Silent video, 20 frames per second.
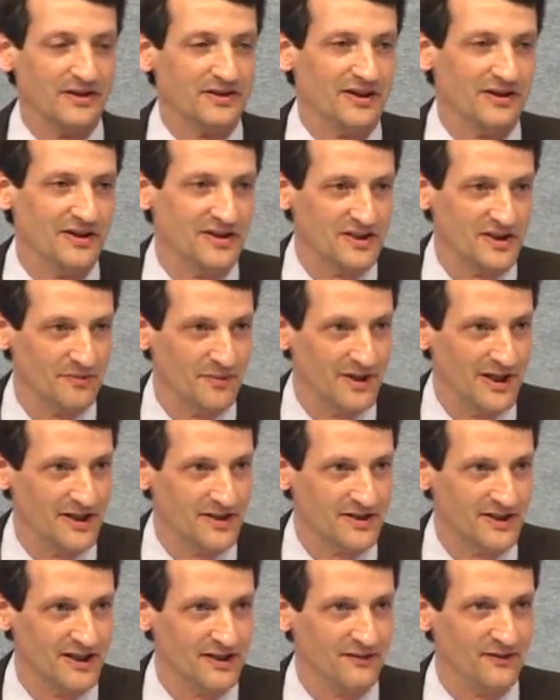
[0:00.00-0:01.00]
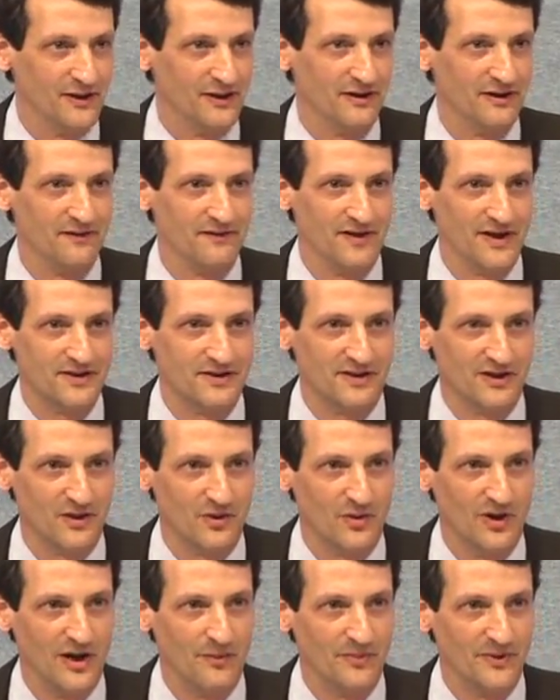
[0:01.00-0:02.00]
Terry Simonet said, if you're going to invest in
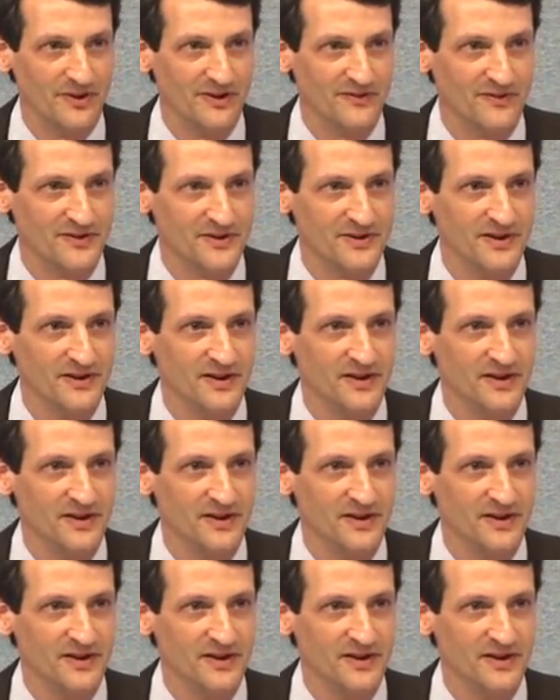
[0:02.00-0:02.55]
cooperatives,